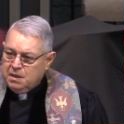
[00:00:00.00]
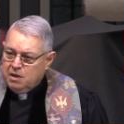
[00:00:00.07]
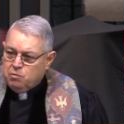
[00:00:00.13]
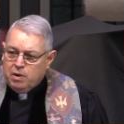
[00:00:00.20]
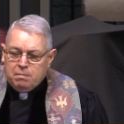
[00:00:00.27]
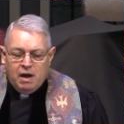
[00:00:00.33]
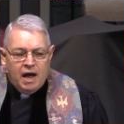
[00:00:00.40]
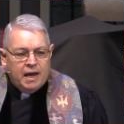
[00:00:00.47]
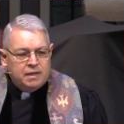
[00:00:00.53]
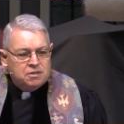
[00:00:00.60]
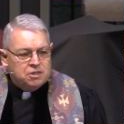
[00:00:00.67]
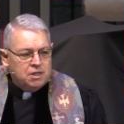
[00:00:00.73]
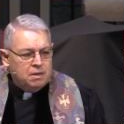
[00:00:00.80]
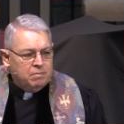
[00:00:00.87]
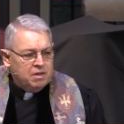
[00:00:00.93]
it
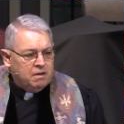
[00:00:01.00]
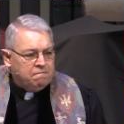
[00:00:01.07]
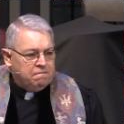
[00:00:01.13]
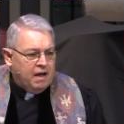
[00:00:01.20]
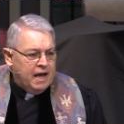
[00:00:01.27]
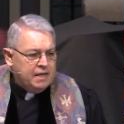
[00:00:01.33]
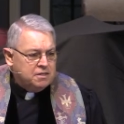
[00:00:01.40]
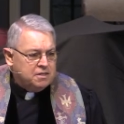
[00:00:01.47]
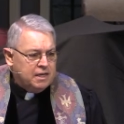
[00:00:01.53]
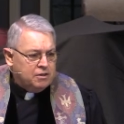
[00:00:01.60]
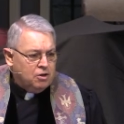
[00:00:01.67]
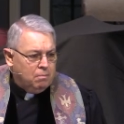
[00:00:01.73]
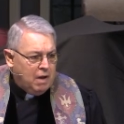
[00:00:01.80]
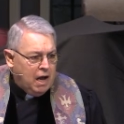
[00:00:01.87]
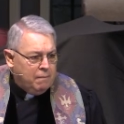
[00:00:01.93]
reminds them of the fights that
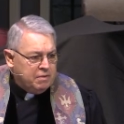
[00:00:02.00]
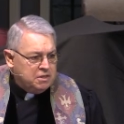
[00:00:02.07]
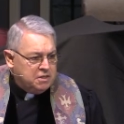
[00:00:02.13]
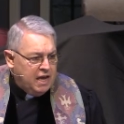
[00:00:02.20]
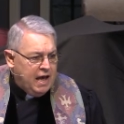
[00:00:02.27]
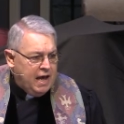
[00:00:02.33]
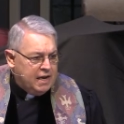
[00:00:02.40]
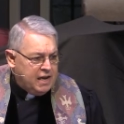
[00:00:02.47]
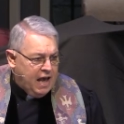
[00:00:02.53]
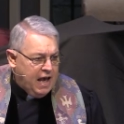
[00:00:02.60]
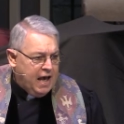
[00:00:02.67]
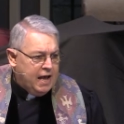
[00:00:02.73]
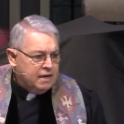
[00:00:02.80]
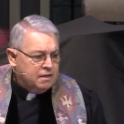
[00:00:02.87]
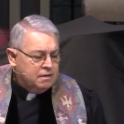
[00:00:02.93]
their mom and dad
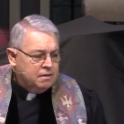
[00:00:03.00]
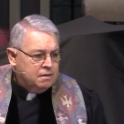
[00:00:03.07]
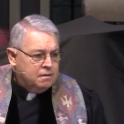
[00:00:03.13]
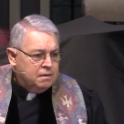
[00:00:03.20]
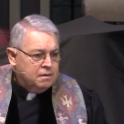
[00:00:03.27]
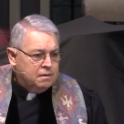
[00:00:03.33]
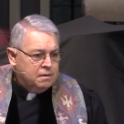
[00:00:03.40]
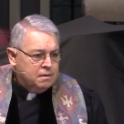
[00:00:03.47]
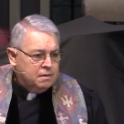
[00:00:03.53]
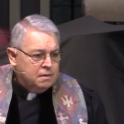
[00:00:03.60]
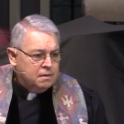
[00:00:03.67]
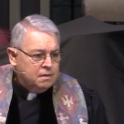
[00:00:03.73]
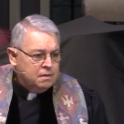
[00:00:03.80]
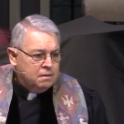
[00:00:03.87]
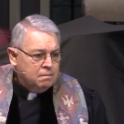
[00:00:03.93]
had
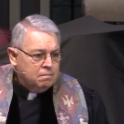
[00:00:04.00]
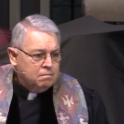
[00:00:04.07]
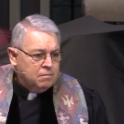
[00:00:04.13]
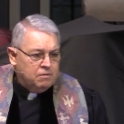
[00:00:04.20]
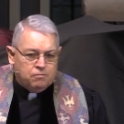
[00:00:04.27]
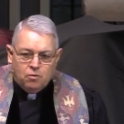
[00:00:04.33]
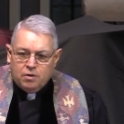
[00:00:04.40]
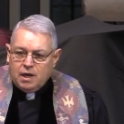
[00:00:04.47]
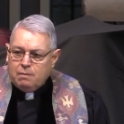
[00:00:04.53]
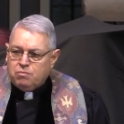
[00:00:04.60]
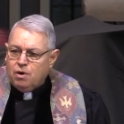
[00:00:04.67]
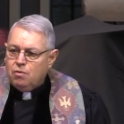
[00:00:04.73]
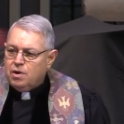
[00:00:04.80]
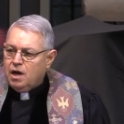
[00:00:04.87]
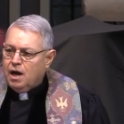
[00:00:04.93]
before they
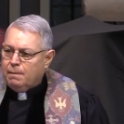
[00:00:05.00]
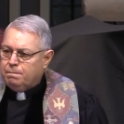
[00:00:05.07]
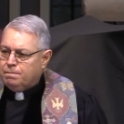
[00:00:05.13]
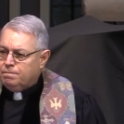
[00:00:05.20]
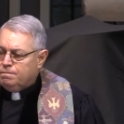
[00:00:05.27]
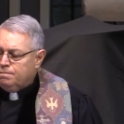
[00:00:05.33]
broke up.